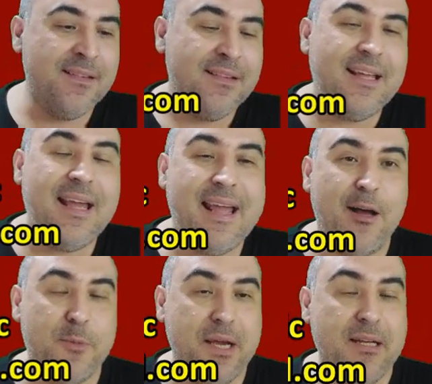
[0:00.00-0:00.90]
You can
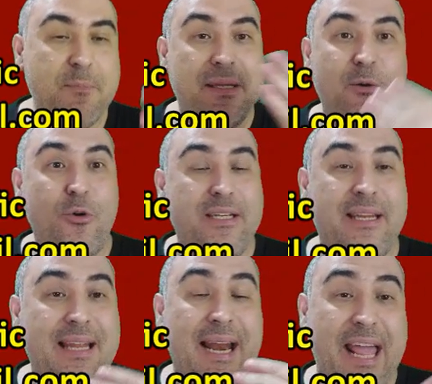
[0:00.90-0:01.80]
count beyond it, but
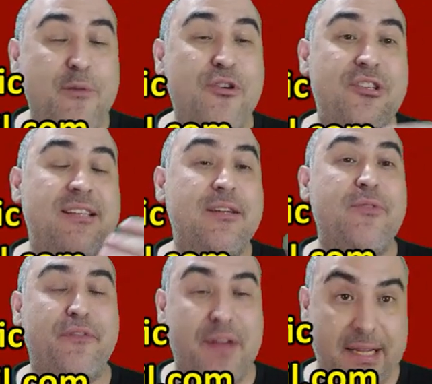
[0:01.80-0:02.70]
the language doesn't
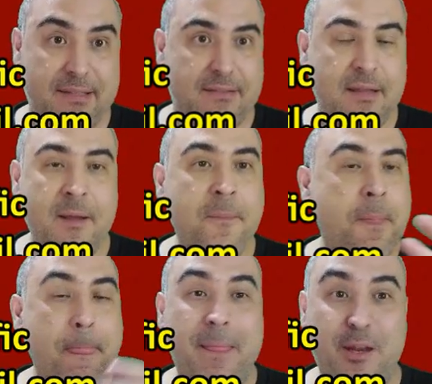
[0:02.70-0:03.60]
reflect it.
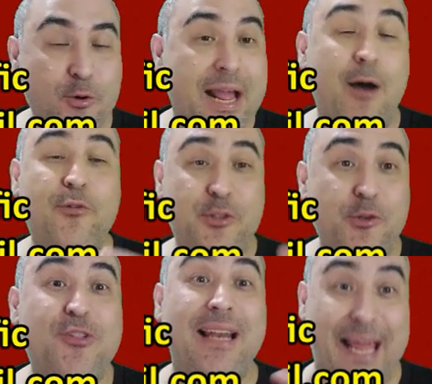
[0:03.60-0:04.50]
They don't count
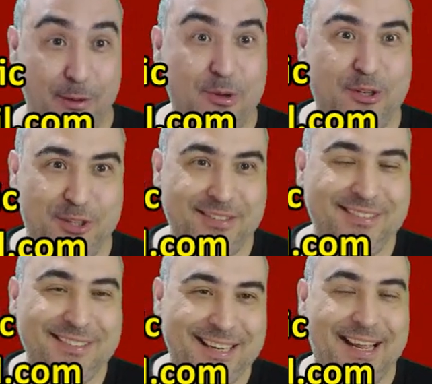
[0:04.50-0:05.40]
using language.
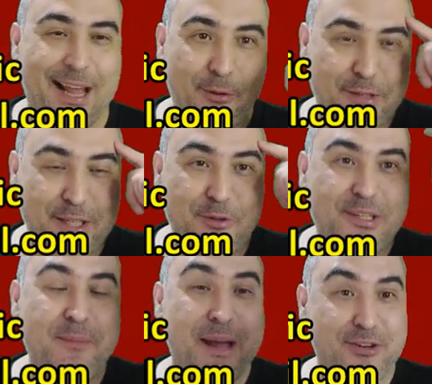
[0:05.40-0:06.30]
They count
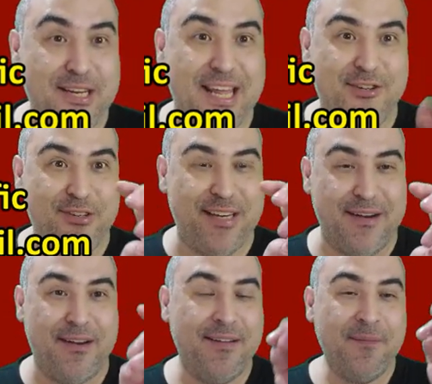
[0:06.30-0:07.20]
using imagination
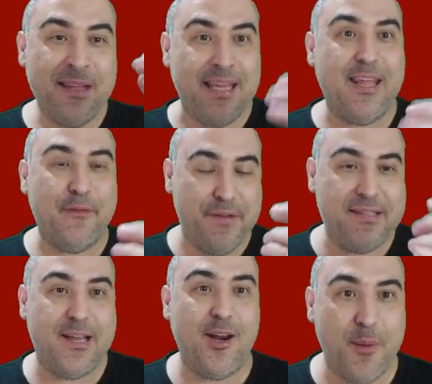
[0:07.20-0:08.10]
and
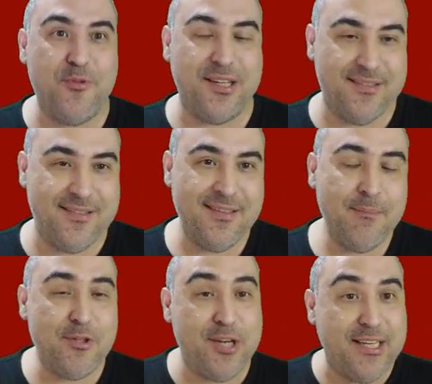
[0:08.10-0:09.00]
physical objects.
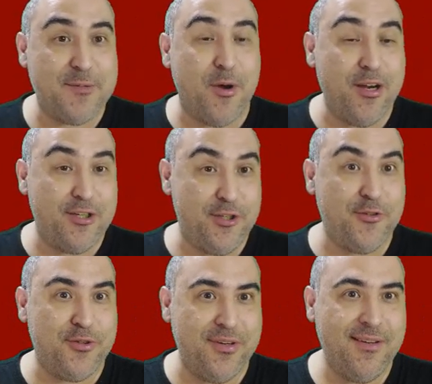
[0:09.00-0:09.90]
Much like smaller
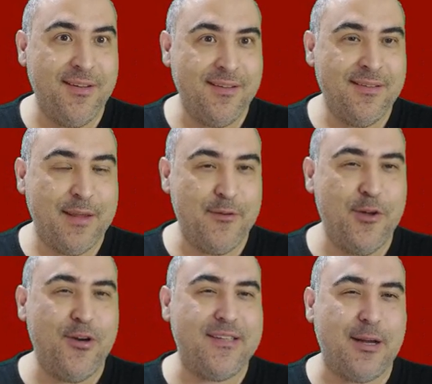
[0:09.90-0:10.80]
children. Have you
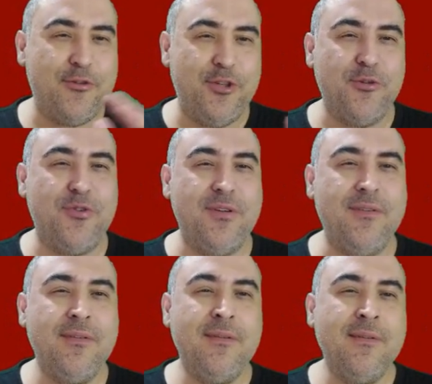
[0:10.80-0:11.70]
noticed how children,